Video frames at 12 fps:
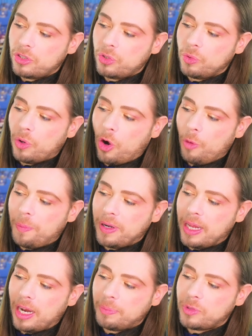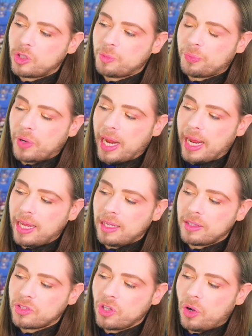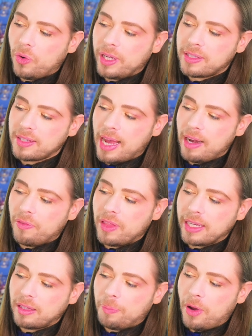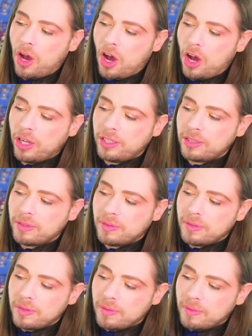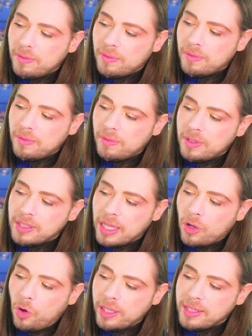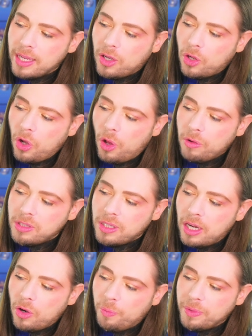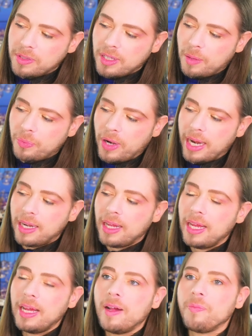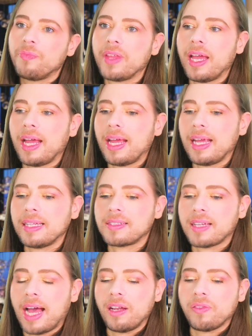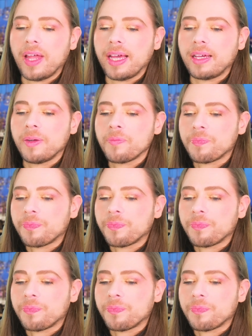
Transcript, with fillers: to open it up to spray. So it's kind of like the pod it's like oh, it's like closed and then it opens up, right? It's kind of like